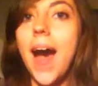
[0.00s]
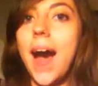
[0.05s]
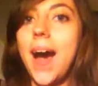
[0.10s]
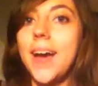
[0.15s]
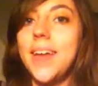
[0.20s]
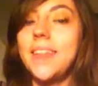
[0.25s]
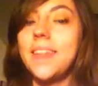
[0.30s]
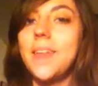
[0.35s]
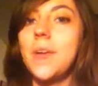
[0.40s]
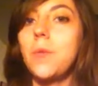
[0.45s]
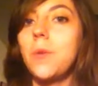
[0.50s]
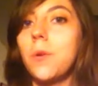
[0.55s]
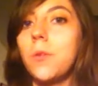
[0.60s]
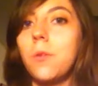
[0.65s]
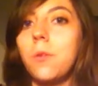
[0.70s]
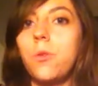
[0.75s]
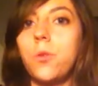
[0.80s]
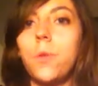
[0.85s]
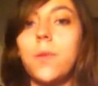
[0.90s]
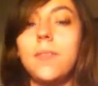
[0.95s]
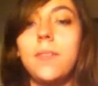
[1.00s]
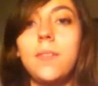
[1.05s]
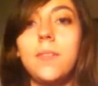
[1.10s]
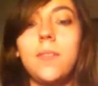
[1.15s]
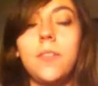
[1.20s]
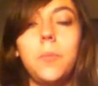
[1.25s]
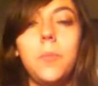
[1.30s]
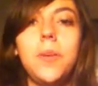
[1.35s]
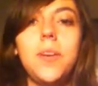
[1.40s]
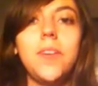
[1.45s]
I think one of those
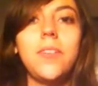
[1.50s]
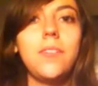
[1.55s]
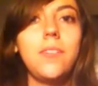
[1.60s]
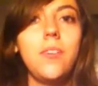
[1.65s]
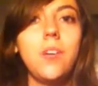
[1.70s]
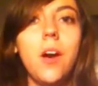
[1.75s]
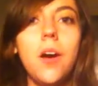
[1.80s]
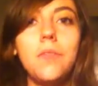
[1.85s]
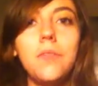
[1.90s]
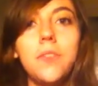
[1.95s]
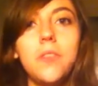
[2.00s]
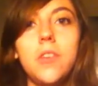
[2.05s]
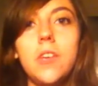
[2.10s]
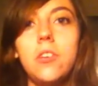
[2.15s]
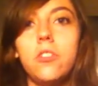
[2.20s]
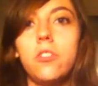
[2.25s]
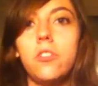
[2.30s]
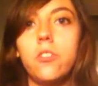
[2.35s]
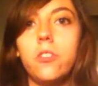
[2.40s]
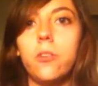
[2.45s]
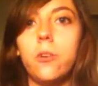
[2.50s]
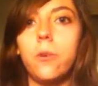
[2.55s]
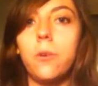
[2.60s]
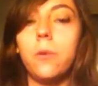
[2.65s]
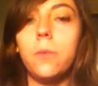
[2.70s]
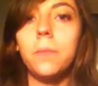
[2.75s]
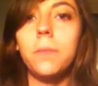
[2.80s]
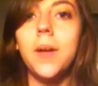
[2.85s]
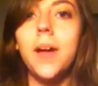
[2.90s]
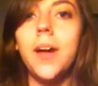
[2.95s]
reasons is because it's a conversation
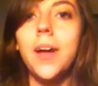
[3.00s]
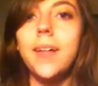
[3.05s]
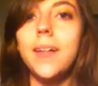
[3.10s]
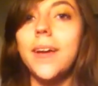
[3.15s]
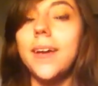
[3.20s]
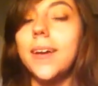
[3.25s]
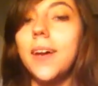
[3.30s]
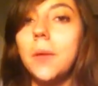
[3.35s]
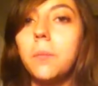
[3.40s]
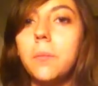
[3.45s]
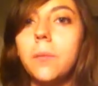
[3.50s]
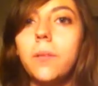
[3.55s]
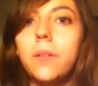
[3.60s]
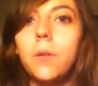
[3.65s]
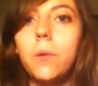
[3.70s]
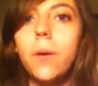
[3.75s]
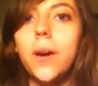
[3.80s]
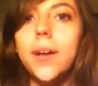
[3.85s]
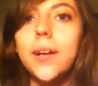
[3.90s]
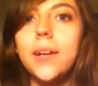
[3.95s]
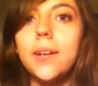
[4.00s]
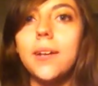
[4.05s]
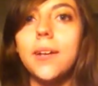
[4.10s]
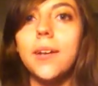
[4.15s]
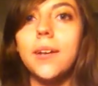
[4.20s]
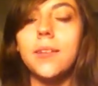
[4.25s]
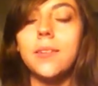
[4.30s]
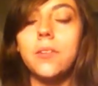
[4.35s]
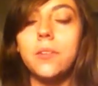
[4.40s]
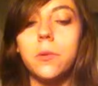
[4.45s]
starter. Like, I'm really quiet,
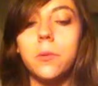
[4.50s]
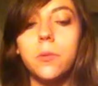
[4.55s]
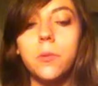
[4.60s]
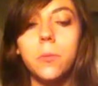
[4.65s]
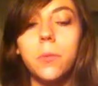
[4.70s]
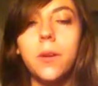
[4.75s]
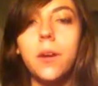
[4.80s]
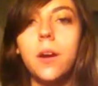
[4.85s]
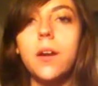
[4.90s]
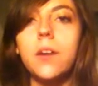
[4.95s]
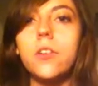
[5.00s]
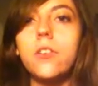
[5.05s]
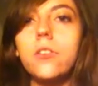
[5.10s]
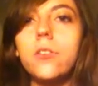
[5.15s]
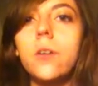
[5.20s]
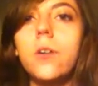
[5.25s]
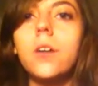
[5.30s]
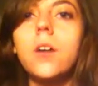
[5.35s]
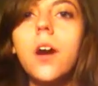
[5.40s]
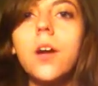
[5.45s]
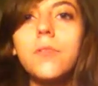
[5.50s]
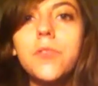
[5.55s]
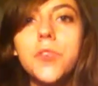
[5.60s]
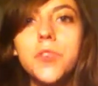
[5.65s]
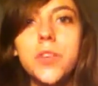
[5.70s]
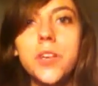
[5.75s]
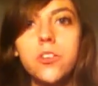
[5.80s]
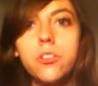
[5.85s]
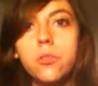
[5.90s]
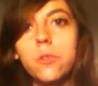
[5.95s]
and so it's really hard to start a
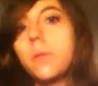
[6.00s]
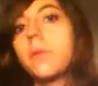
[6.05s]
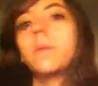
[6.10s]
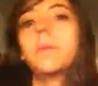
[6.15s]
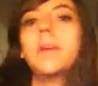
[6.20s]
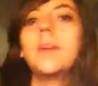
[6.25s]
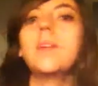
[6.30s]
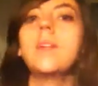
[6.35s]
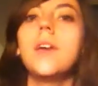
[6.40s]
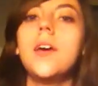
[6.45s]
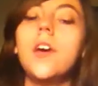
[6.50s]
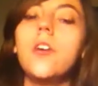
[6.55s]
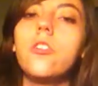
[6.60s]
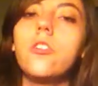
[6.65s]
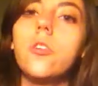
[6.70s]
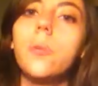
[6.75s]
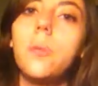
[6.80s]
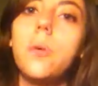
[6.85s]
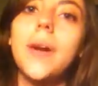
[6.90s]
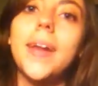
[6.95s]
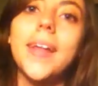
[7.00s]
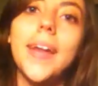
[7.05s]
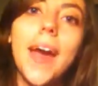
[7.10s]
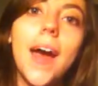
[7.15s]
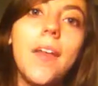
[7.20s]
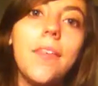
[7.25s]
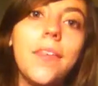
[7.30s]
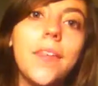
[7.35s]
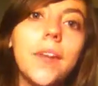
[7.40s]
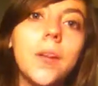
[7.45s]
conversation with me. So pointing
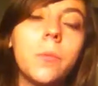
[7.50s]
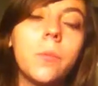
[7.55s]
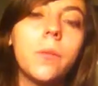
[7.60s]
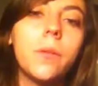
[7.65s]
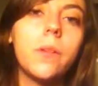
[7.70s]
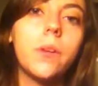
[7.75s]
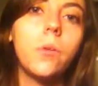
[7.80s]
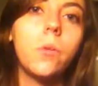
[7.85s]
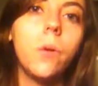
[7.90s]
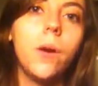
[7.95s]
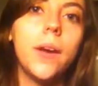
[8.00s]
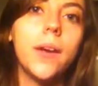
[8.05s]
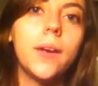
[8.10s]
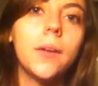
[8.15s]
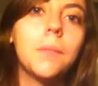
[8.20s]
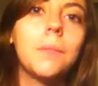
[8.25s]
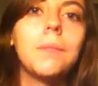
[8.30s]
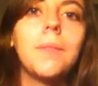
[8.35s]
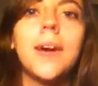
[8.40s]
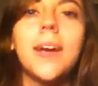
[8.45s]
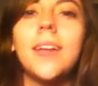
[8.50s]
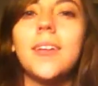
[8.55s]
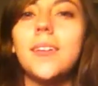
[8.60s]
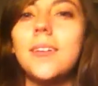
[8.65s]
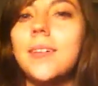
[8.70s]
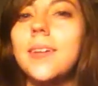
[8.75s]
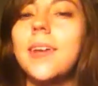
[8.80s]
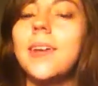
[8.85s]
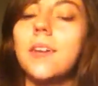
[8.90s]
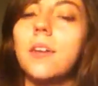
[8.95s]
out that I'm really quiet might
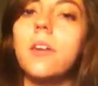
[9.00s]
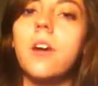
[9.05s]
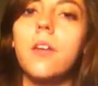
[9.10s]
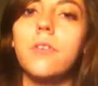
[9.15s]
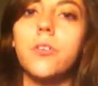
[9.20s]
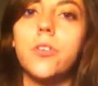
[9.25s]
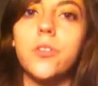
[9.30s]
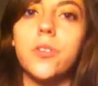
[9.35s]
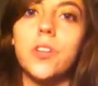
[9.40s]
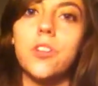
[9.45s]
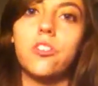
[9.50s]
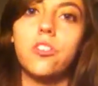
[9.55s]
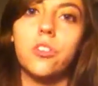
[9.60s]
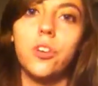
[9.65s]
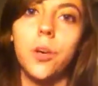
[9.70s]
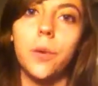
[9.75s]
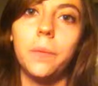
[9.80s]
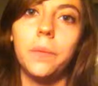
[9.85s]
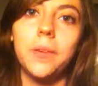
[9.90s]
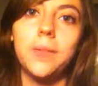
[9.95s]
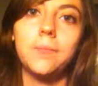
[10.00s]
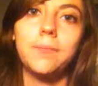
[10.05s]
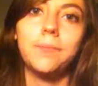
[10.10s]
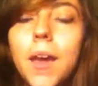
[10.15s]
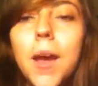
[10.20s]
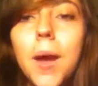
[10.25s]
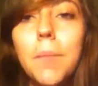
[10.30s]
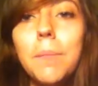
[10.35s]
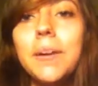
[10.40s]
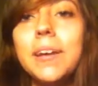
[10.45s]
get a conversation going.
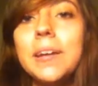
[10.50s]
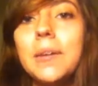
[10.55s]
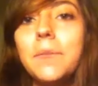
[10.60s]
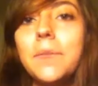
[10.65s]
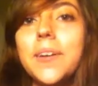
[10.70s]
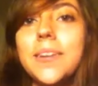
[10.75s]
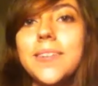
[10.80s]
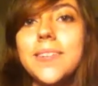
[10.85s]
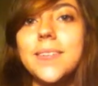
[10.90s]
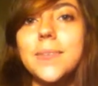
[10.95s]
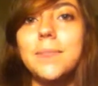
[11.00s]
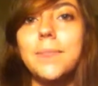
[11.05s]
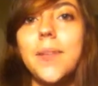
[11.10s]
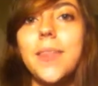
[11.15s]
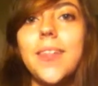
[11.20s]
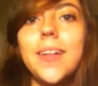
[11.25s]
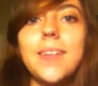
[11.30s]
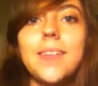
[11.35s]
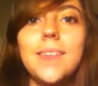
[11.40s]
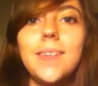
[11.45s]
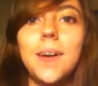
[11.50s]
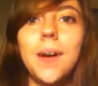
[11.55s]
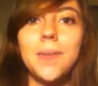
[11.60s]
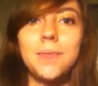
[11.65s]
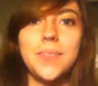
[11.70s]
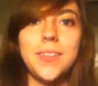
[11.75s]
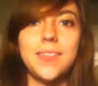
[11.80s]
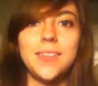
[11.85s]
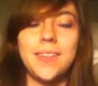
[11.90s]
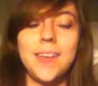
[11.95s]
But anyways, that's the
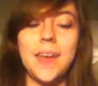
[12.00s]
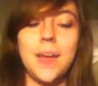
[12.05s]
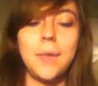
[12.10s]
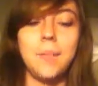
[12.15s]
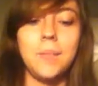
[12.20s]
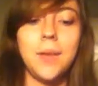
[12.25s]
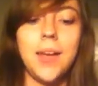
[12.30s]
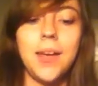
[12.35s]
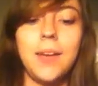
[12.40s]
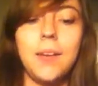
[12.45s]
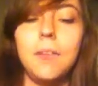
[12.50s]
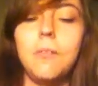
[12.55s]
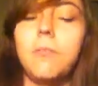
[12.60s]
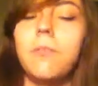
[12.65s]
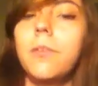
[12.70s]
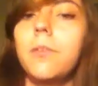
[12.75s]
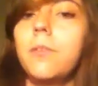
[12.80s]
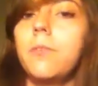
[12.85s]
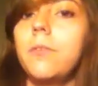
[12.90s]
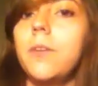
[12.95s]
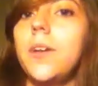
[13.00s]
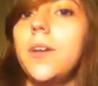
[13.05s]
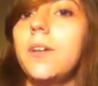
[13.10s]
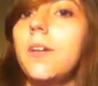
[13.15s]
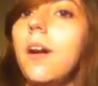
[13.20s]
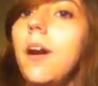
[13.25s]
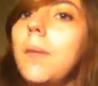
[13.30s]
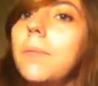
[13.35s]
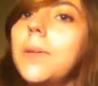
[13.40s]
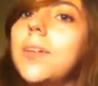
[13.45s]
obvious game, and feel free to
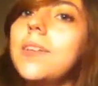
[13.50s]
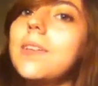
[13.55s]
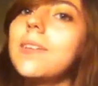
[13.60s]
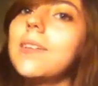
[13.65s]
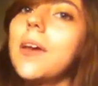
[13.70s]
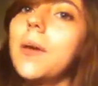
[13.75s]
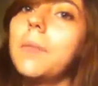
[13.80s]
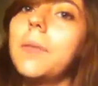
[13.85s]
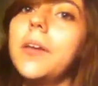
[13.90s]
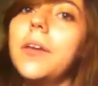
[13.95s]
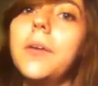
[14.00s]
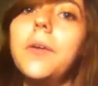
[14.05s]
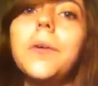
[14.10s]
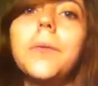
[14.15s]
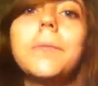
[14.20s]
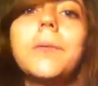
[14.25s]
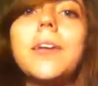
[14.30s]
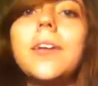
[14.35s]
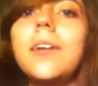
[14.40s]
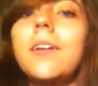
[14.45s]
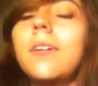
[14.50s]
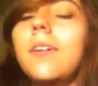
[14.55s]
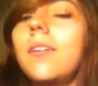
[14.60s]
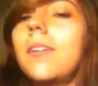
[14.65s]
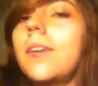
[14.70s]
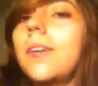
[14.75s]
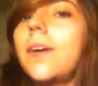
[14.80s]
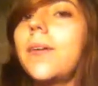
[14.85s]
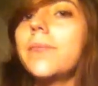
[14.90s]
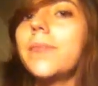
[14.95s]
comment and tell me your opinion
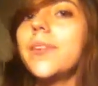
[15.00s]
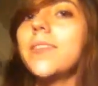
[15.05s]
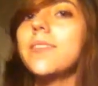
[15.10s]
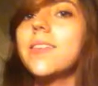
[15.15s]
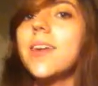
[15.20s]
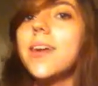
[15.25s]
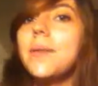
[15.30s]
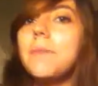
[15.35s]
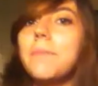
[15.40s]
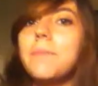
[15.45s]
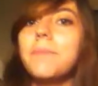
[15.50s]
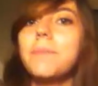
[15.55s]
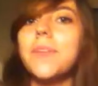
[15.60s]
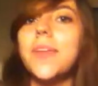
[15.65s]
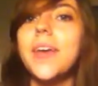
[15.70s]
on the obvious game.